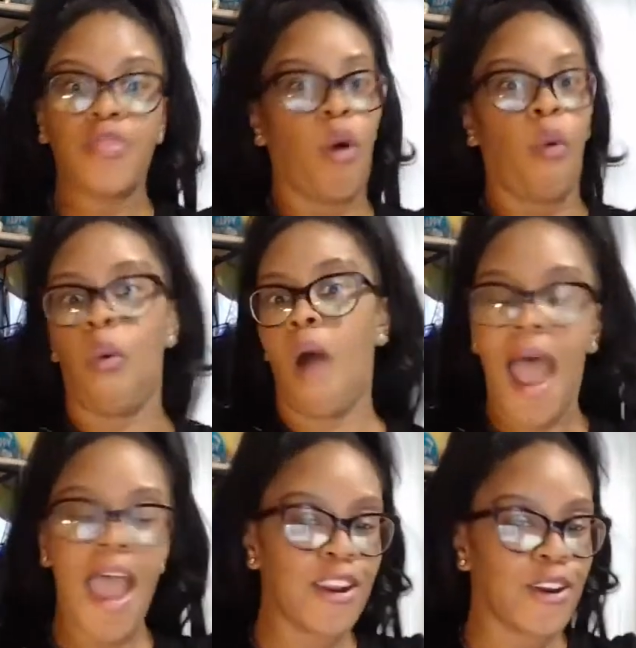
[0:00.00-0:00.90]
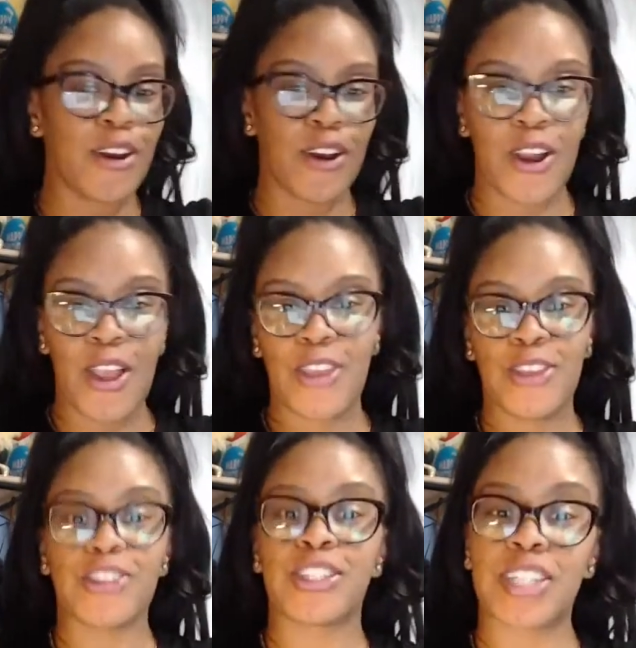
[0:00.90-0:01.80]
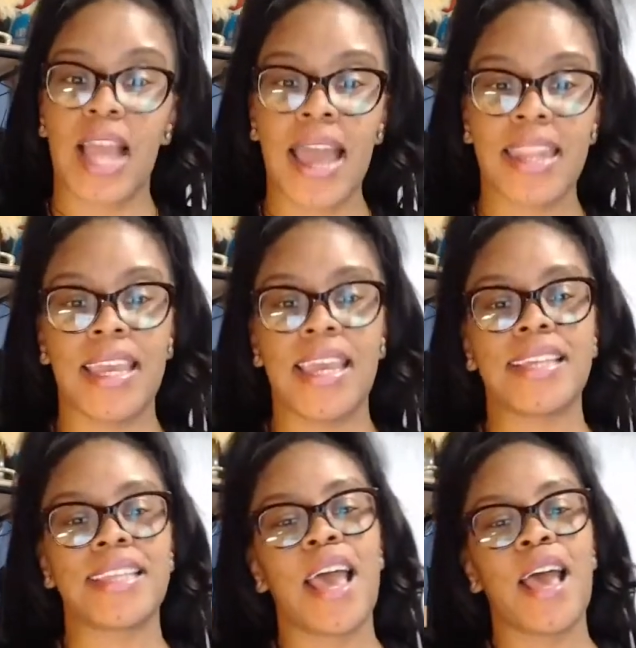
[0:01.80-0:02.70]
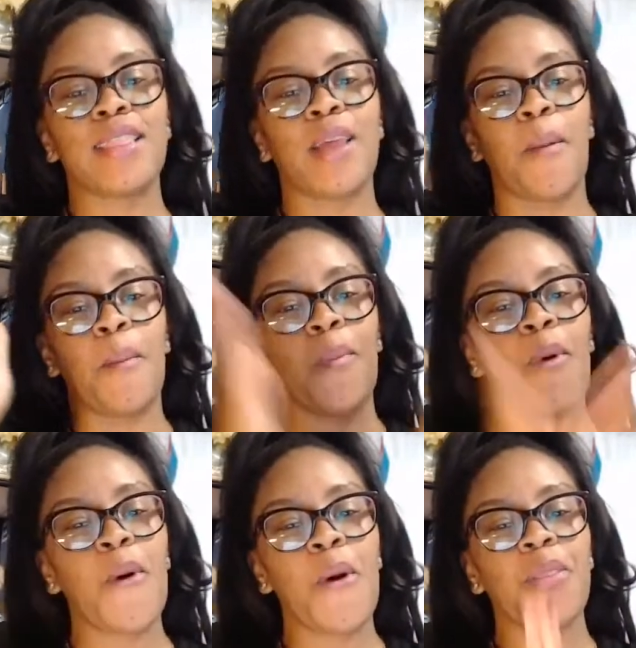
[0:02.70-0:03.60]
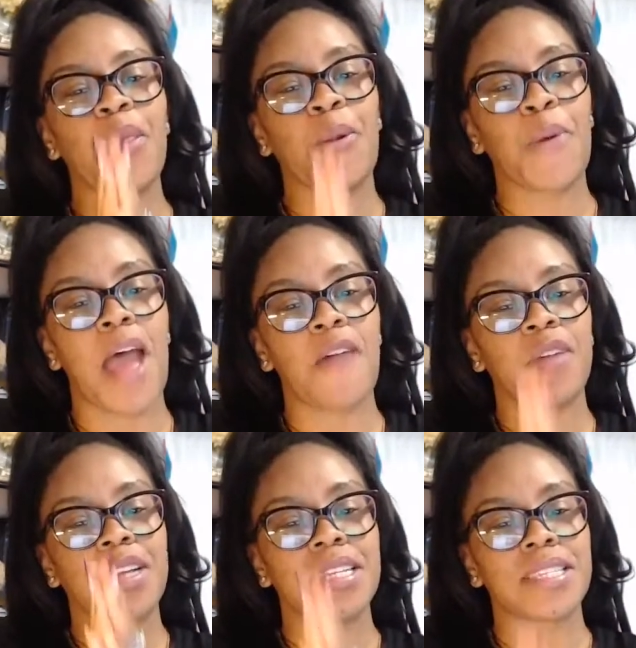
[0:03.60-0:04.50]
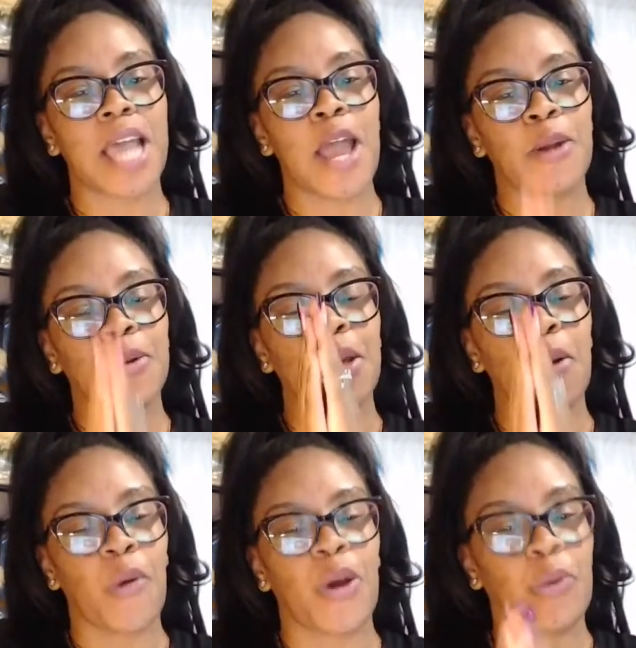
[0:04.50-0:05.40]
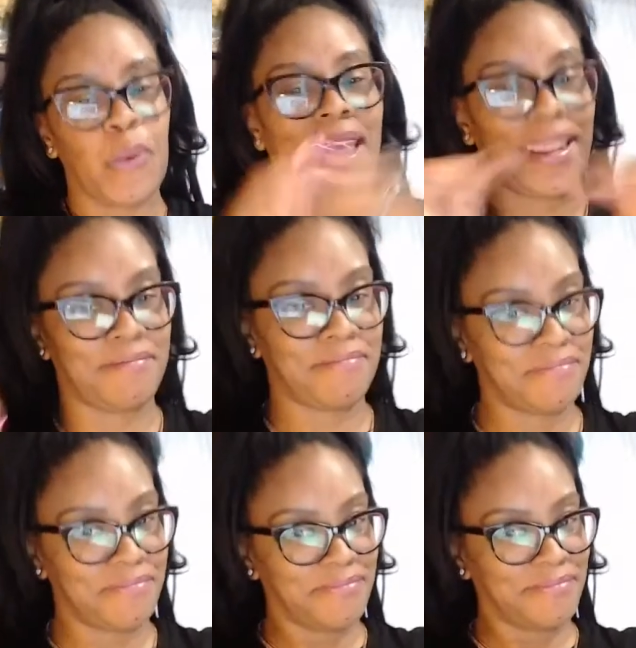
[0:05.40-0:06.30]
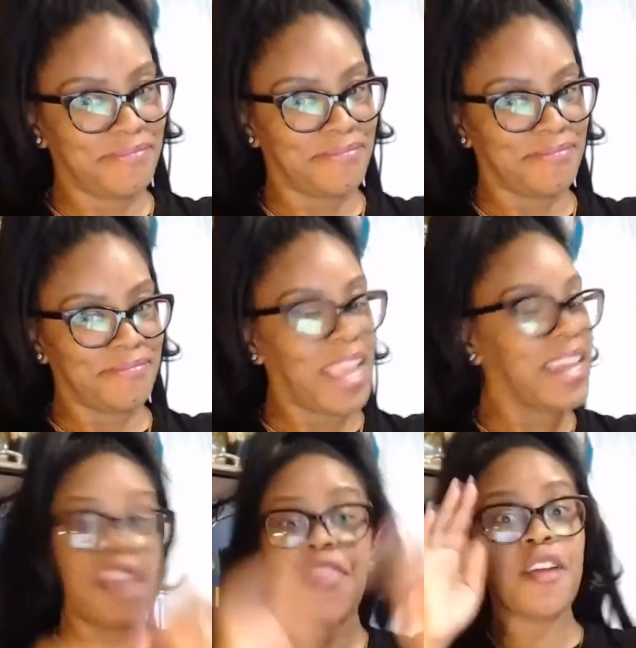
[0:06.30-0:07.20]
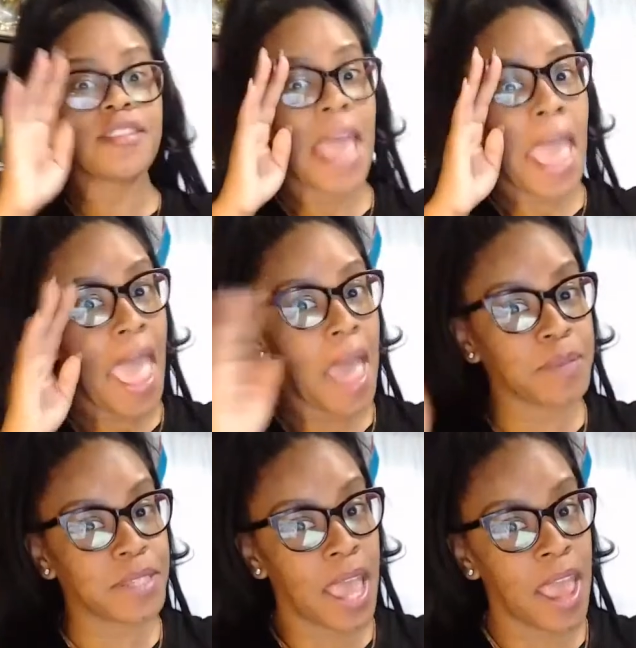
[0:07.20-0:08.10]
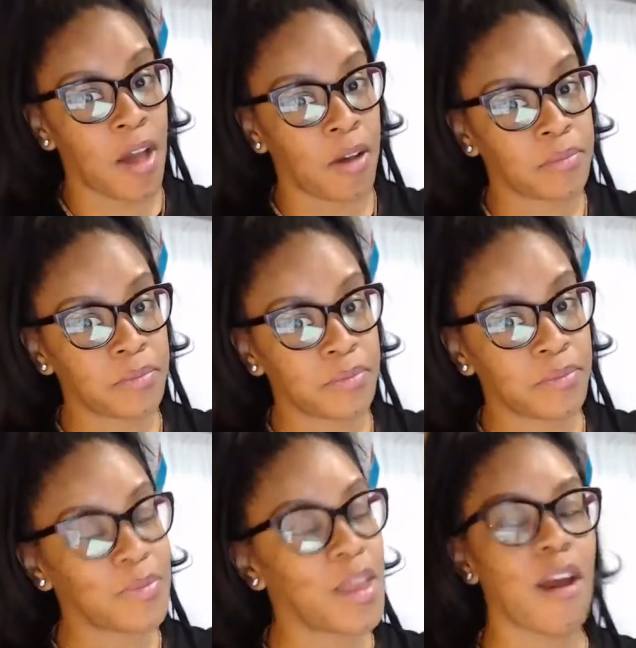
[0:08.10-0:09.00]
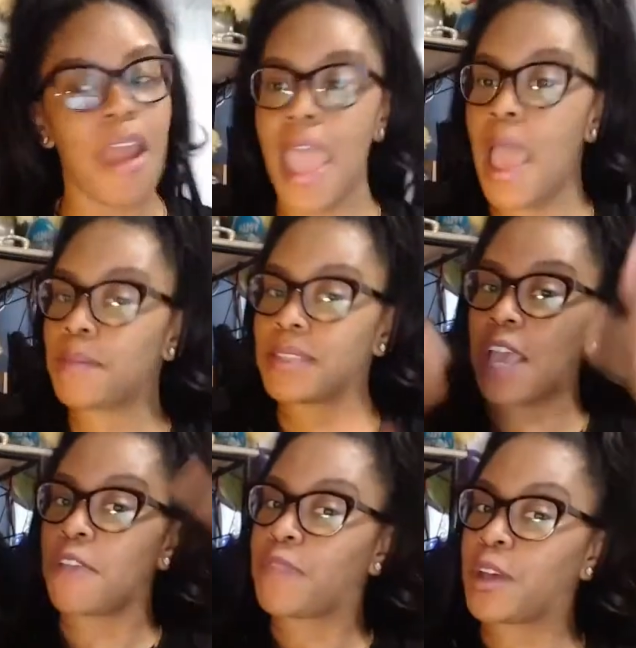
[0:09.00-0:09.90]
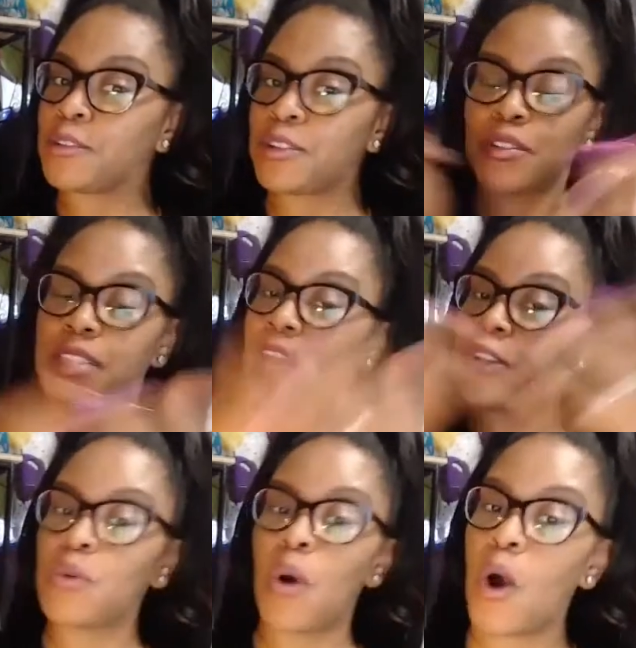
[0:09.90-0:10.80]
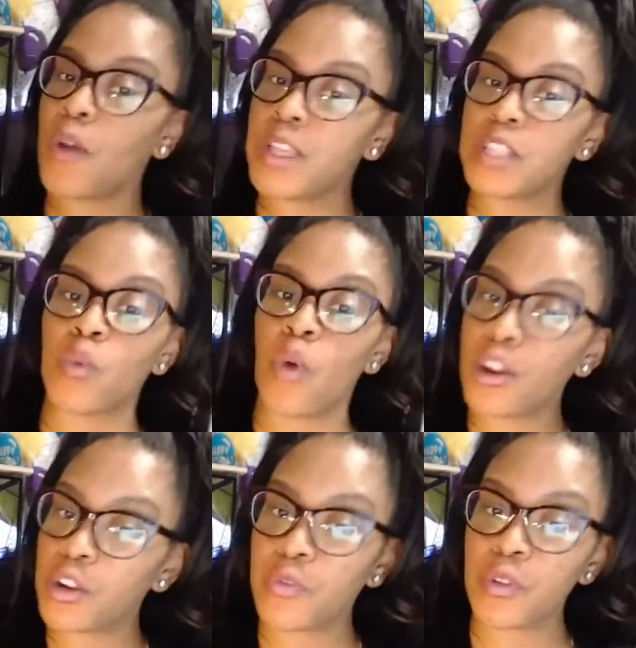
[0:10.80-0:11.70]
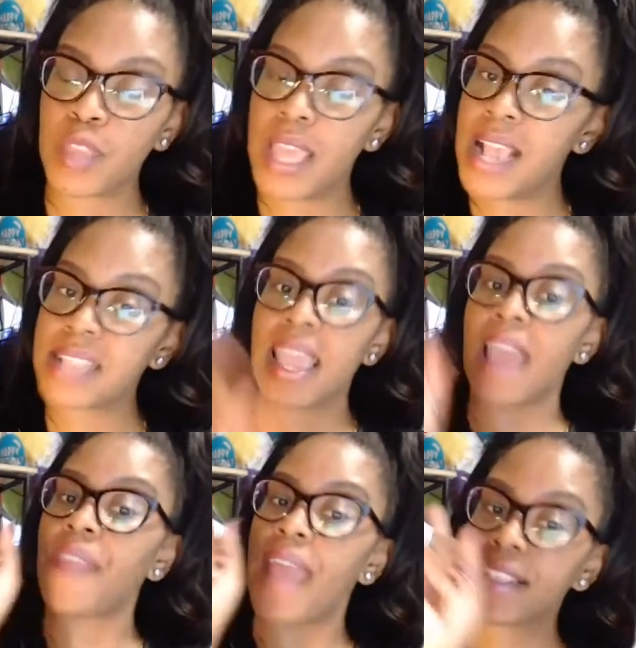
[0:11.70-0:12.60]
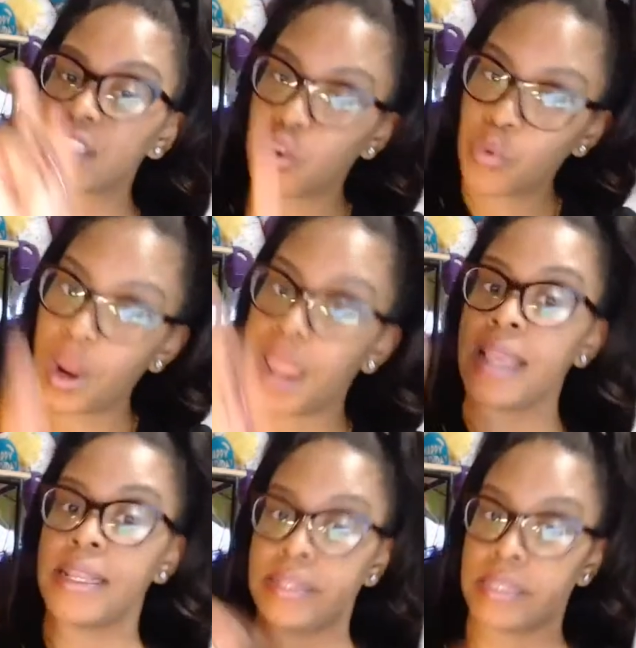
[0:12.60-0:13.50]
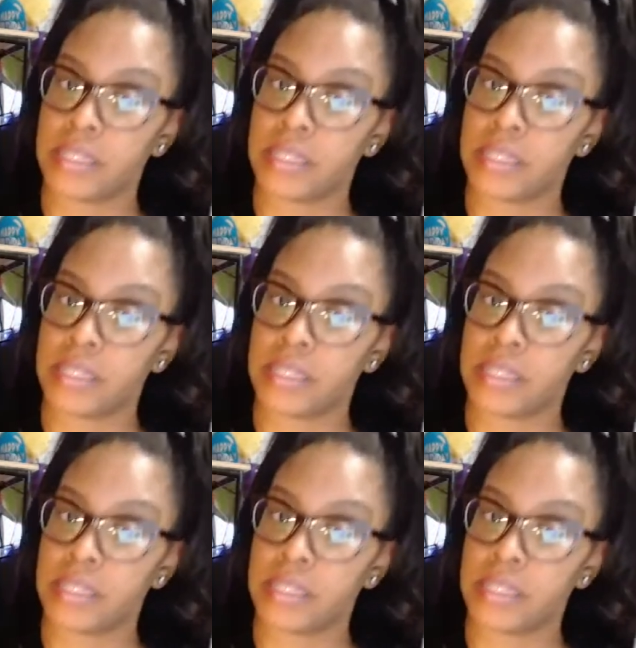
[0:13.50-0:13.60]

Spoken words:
the wider your shot is, the more the graphic designer can work with. Now, there's apps now. There are apps, they filters, they do all these wonderful things, and that's great.